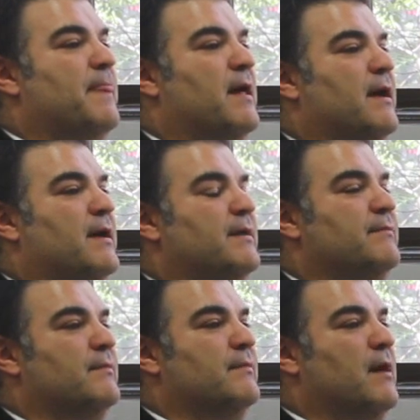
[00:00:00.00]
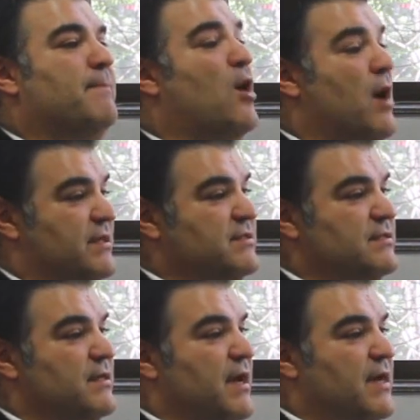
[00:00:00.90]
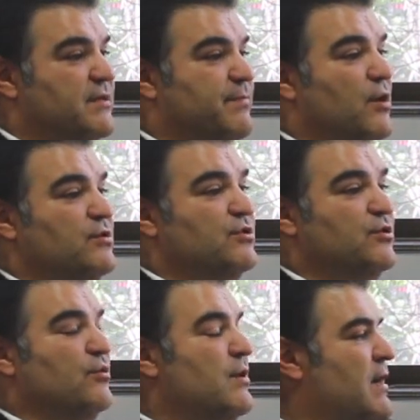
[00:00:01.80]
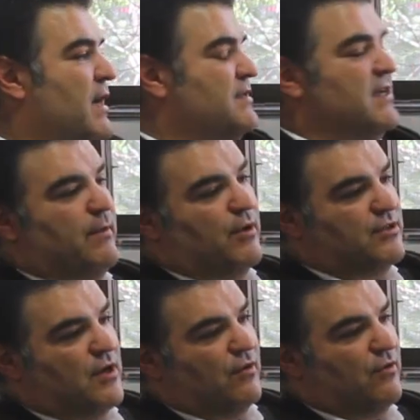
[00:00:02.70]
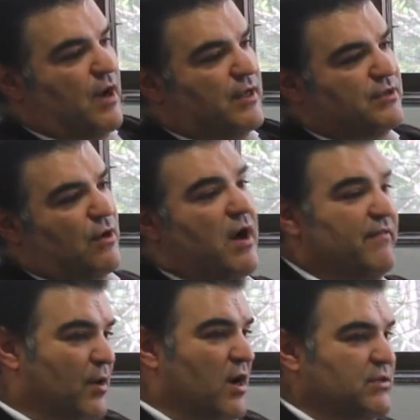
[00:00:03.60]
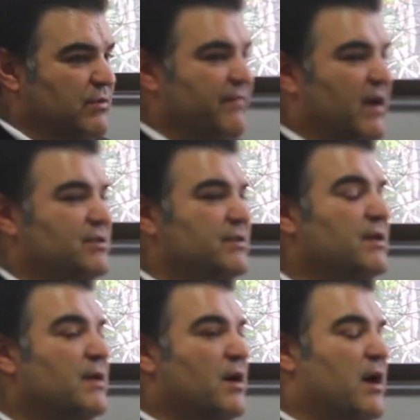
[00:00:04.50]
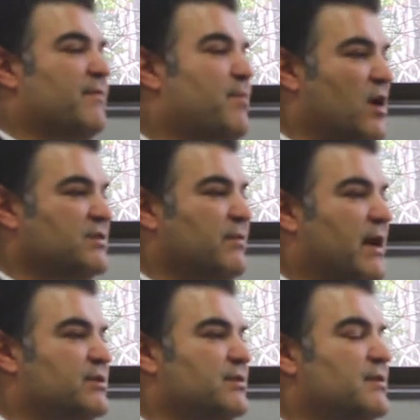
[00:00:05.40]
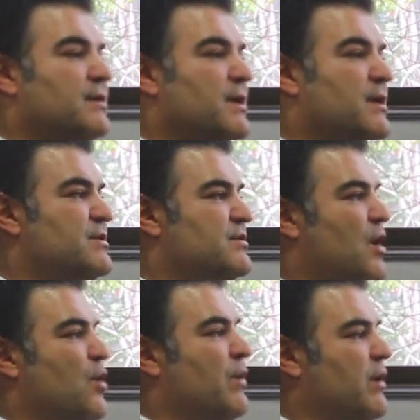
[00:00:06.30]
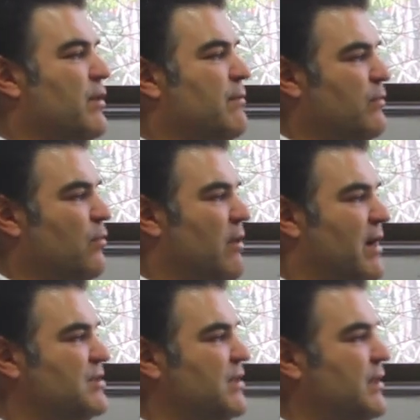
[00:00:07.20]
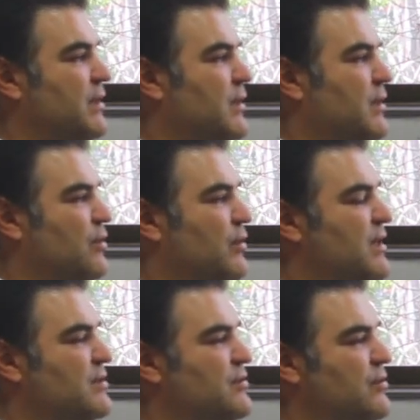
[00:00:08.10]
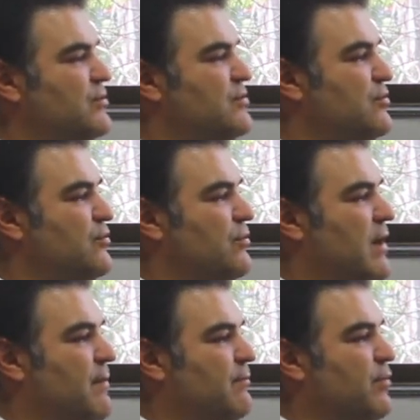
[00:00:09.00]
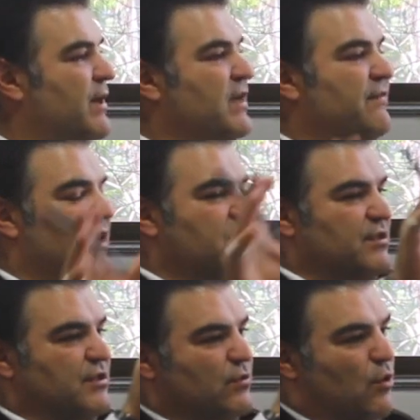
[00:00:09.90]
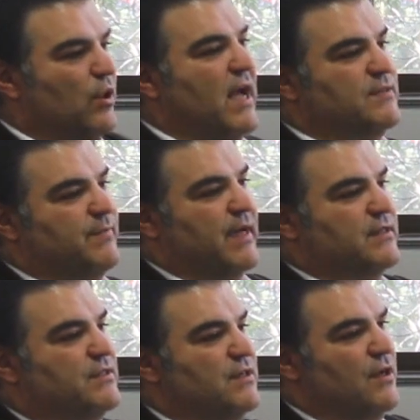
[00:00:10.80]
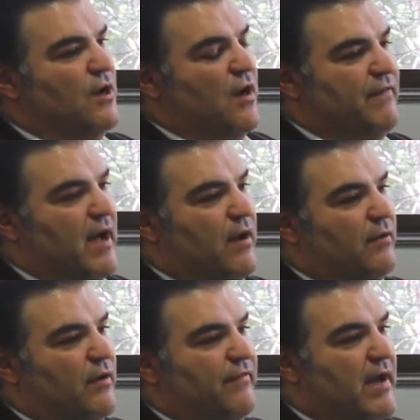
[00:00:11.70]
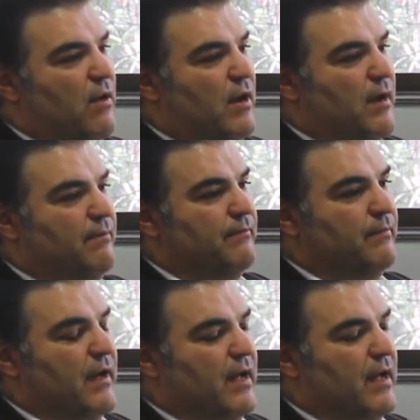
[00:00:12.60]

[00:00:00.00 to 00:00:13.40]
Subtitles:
a bias as opposed to a team on its own right. So I have a bias to innovation. I have a bias to action. So we're actually looking to bring innovation into all aspects of our